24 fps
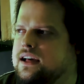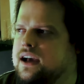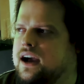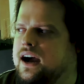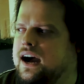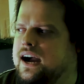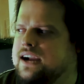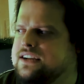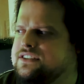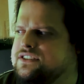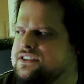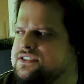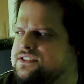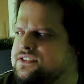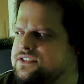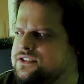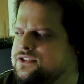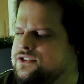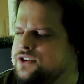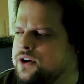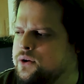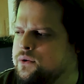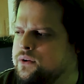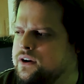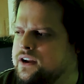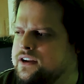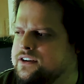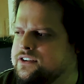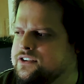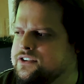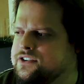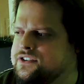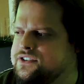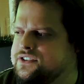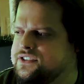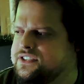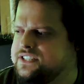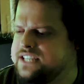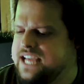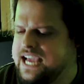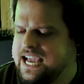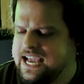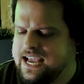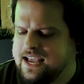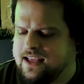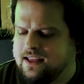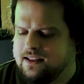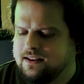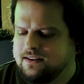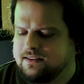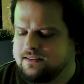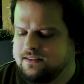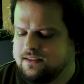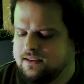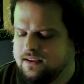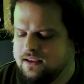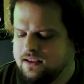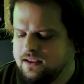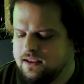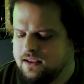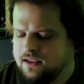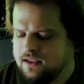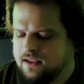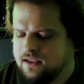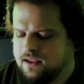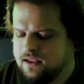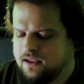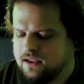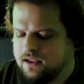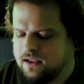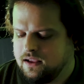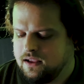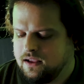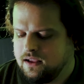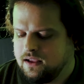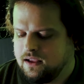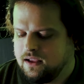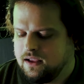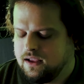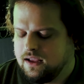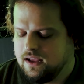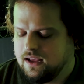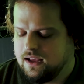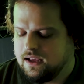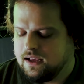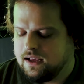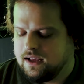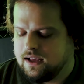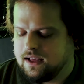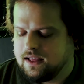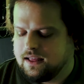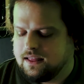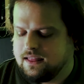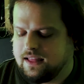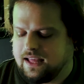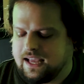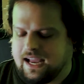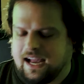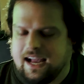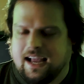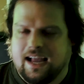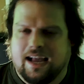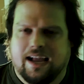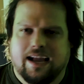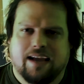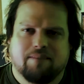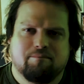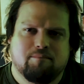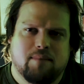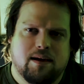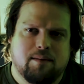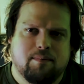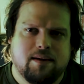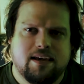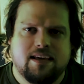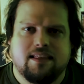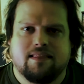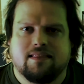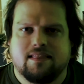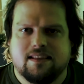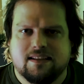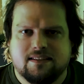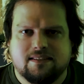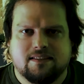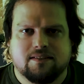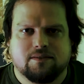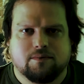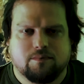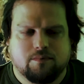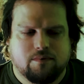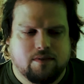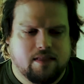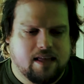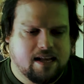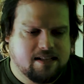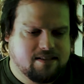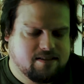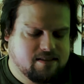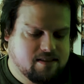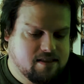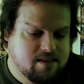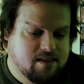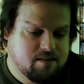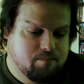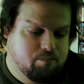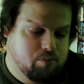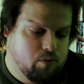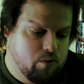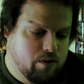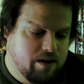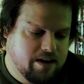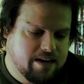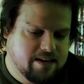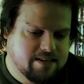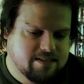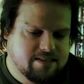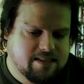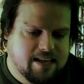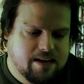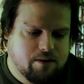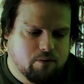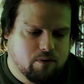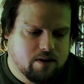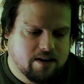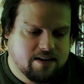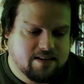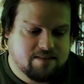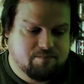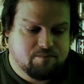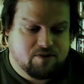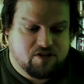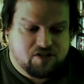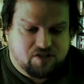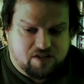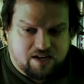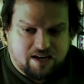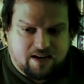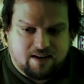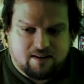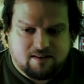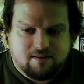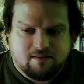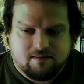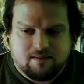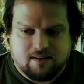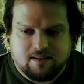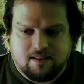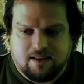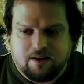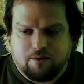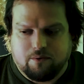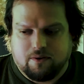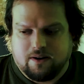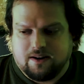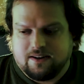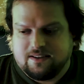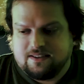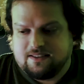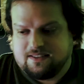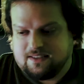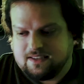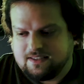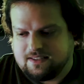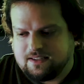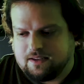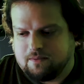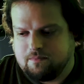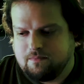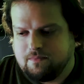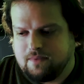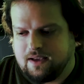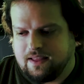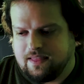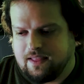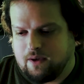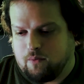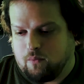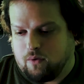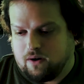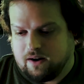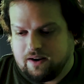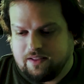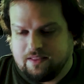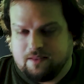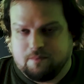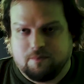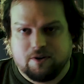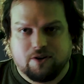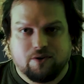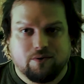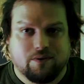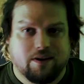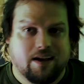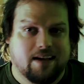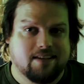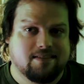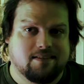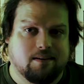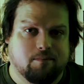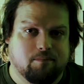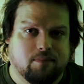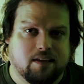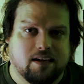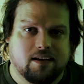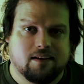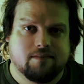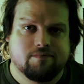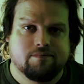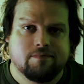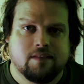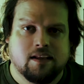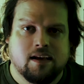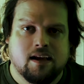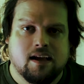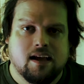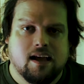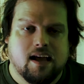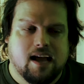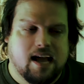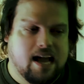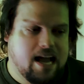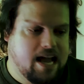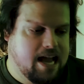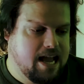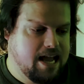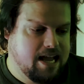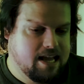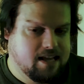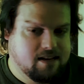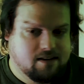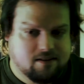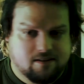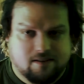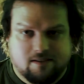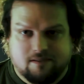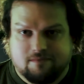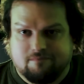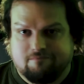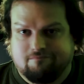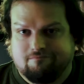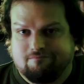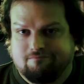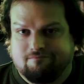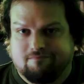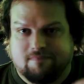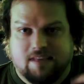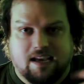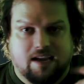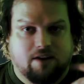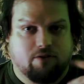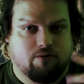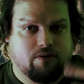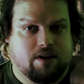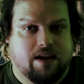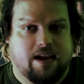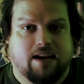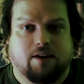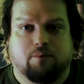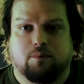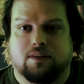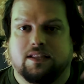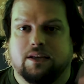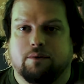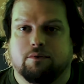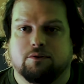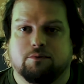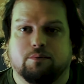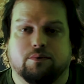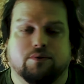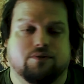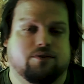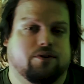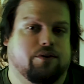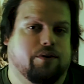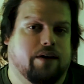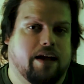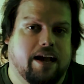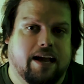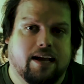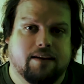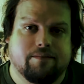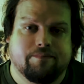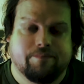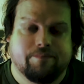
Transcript: I just don't understand. Uh, like I, I maybe this is that's the point is they were in a machine, they were in a system, and they wanted them to create something, and they created what they were supposed to create.